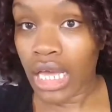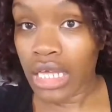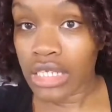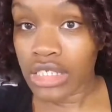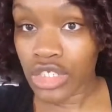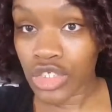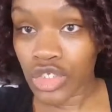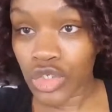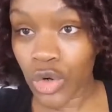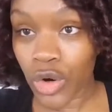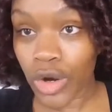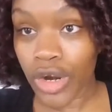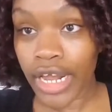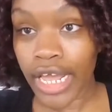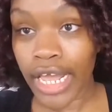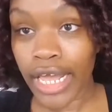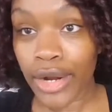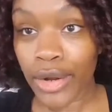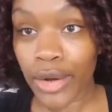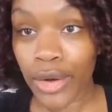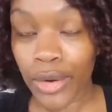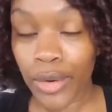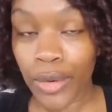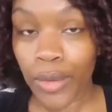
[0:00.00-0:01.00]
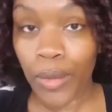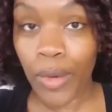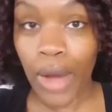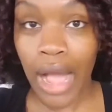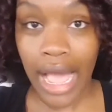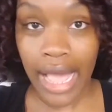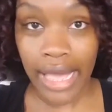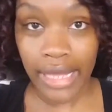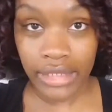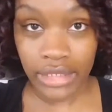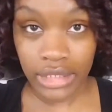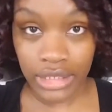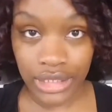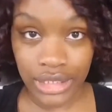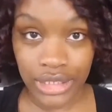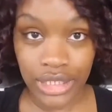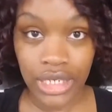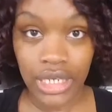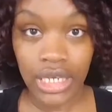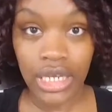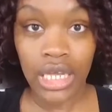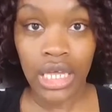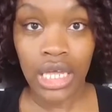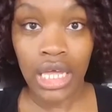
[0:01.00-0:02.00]
It's a tornado watch.
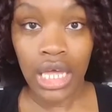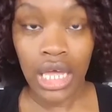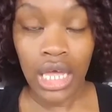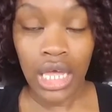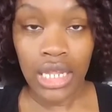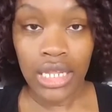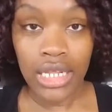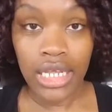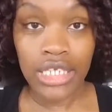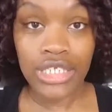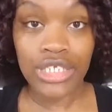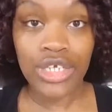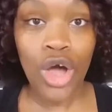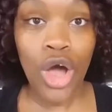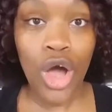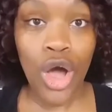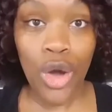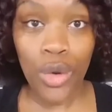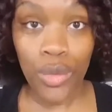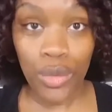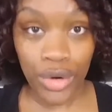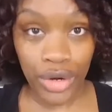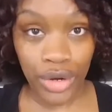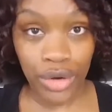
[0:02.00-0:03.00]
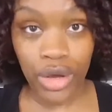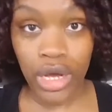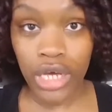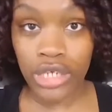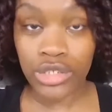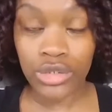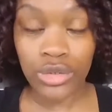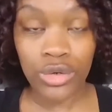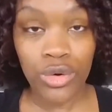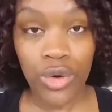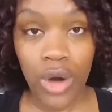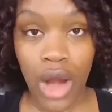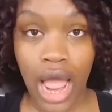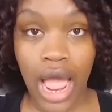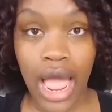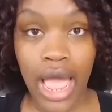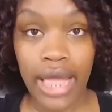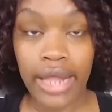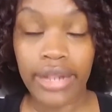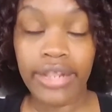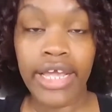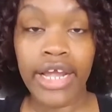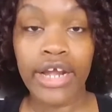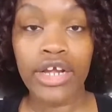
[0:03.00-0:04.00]
That's called real hustle
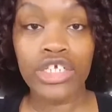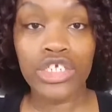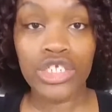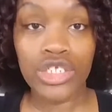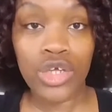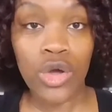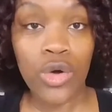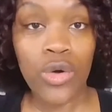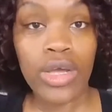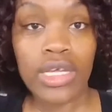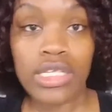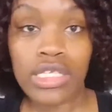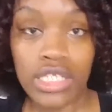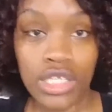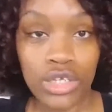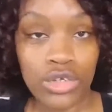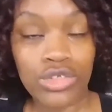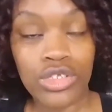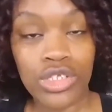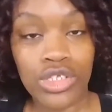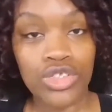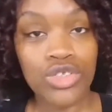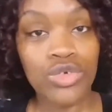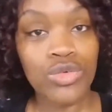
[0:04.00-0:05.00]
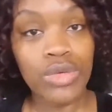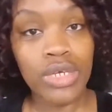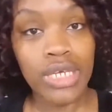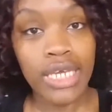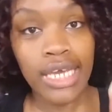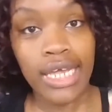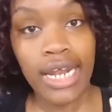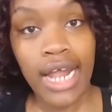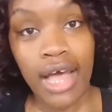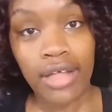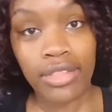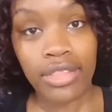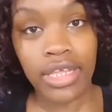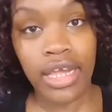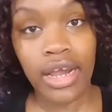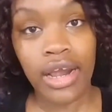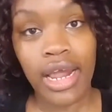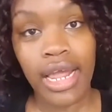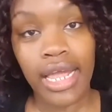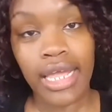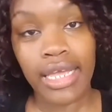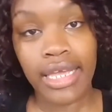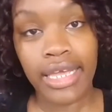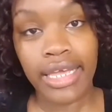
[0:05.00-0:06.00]
grind. There is no excuses. You get out there
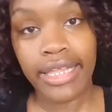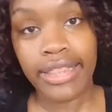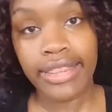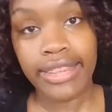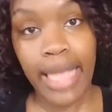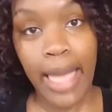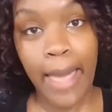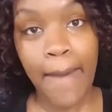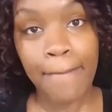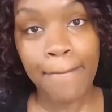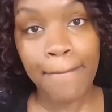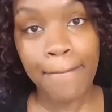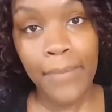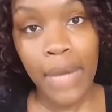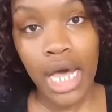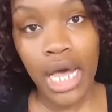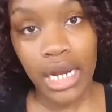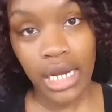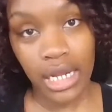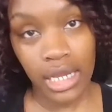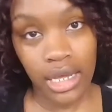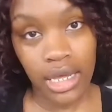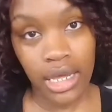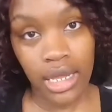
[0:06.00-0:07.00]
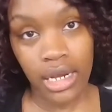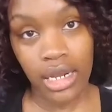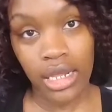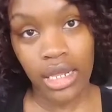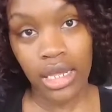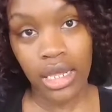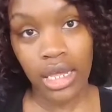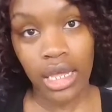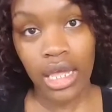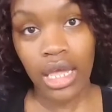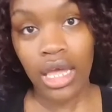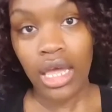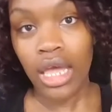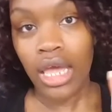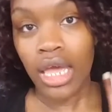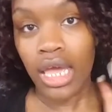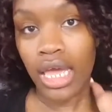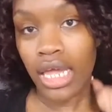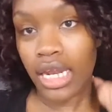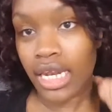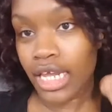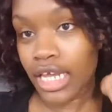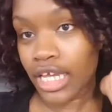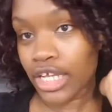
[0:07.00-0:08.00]
and get that money, honey.
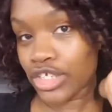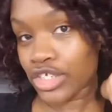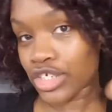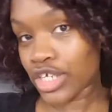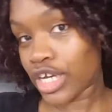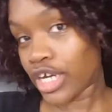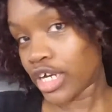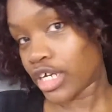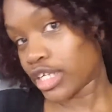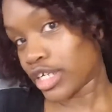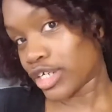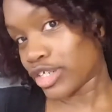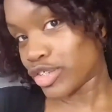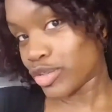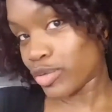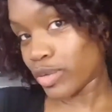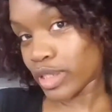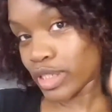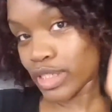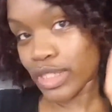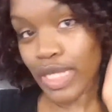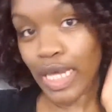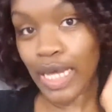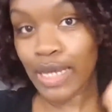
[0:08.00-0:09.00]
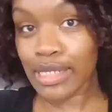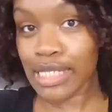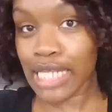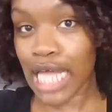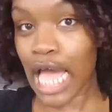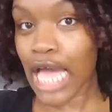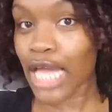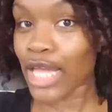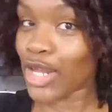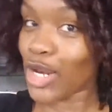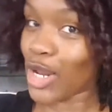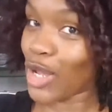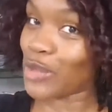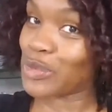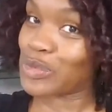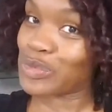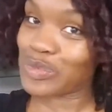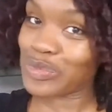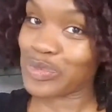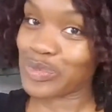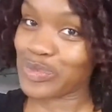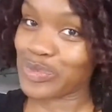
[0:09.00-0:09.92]
And then get your hair done too at the same time, you know.